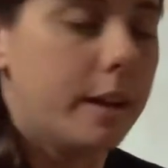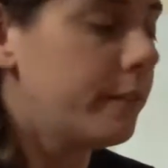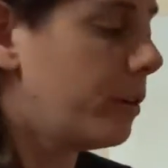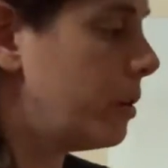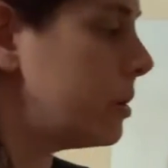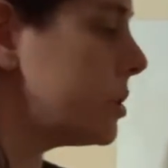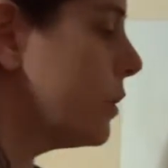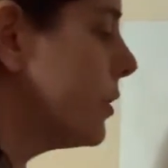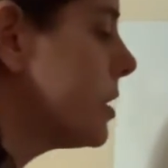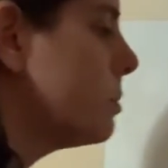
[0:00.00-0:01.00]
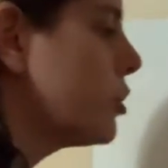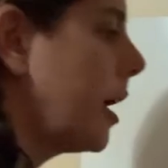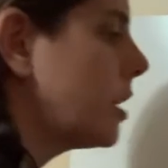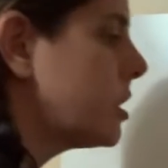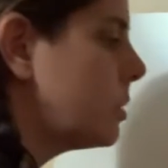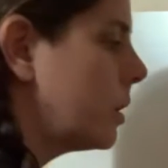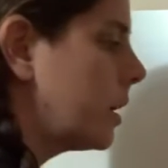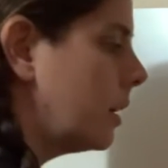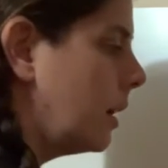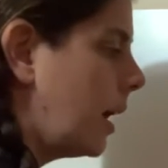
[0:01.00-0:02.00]
So for subtraction, we're going
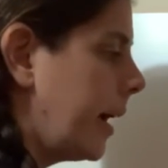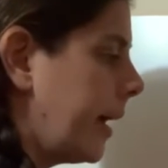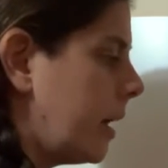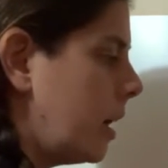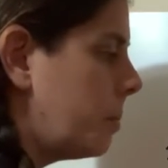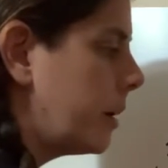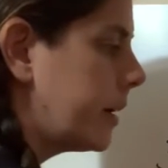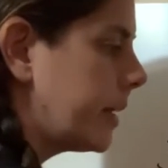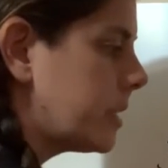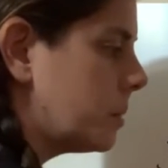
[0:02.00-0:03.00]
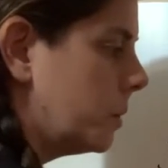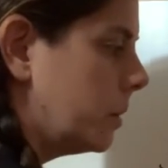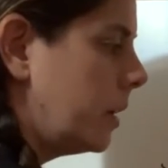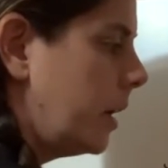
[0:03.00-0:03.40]
to line up our decimal.